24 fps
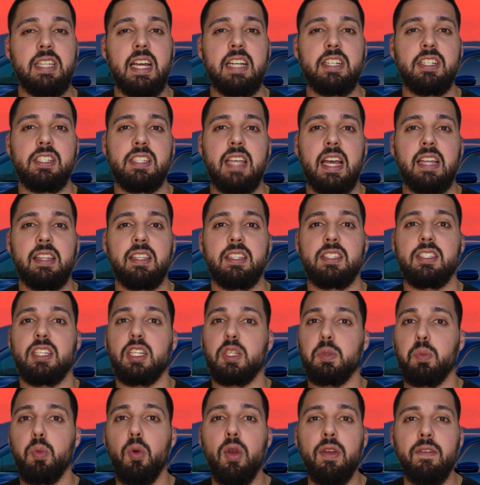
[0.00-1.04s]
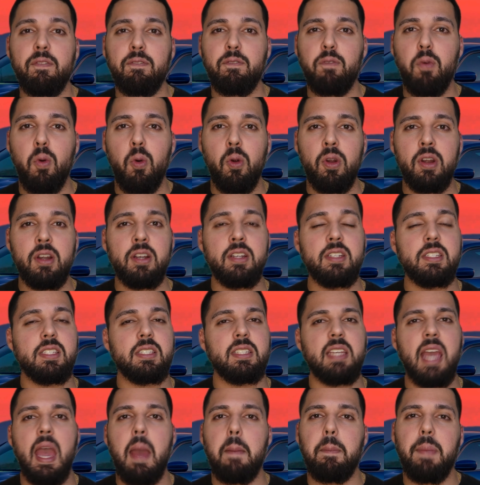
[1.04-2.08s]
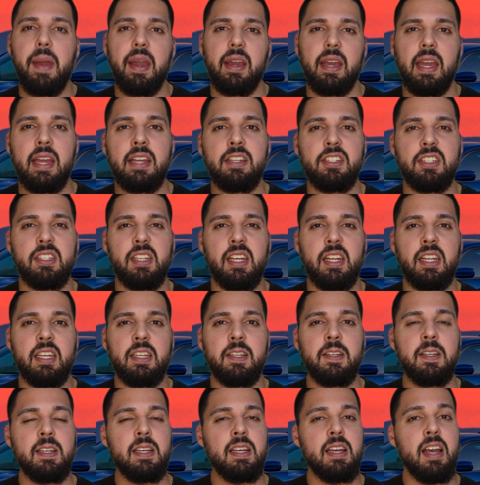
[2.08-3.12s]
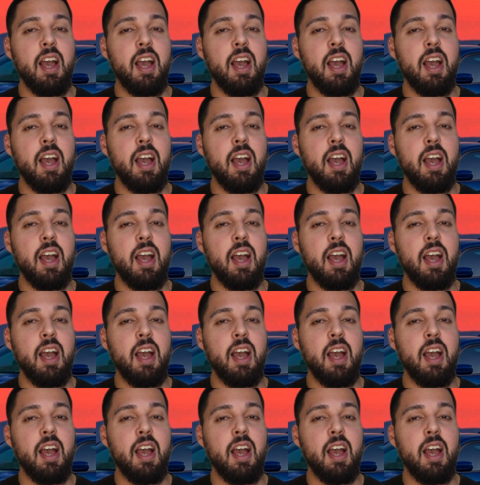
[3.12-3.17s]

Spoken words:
just had the 6.4 Scat Pack engine in it.